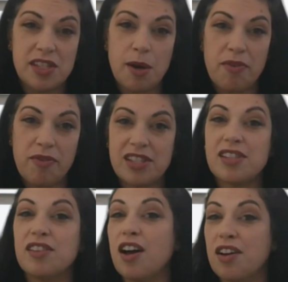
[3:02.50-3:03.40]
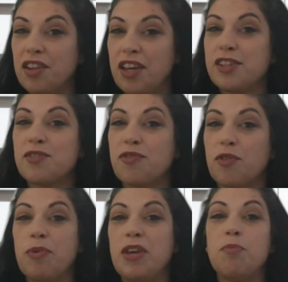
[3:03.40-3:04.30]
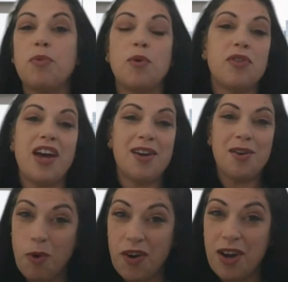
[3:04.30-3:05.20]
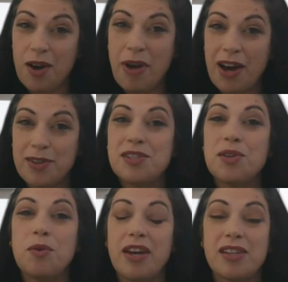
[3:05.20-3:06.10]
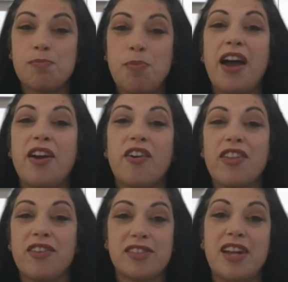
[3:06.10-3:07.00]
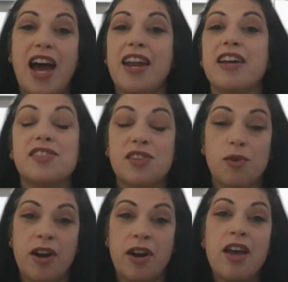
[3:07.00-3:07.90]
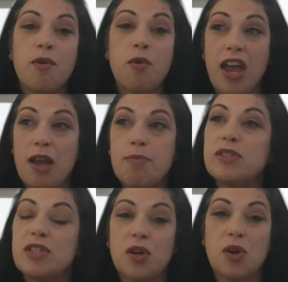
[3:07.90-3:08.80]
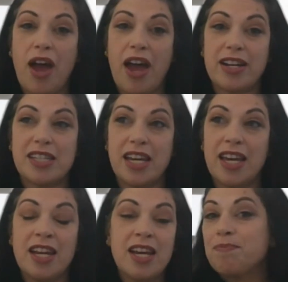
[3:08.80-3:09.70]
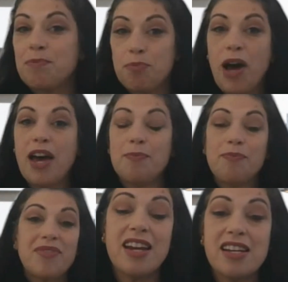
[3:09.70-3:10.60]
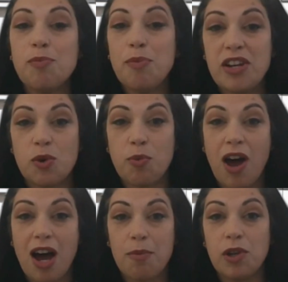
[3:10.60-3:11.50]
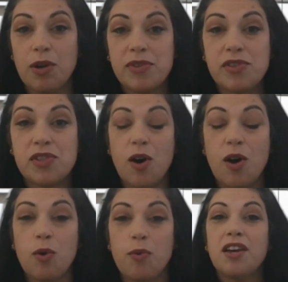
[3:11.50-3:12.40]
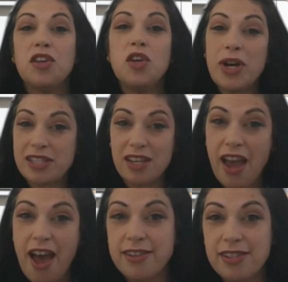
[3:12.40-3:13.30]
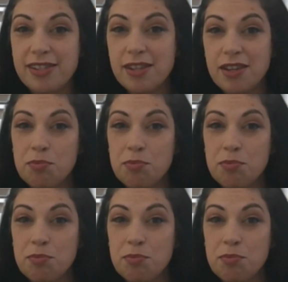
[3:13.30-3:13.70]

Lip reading: some of this. Luckily, it's for people that weren't about to expire on their status, so we're able to correct it. But it is a major problem. So USCIS,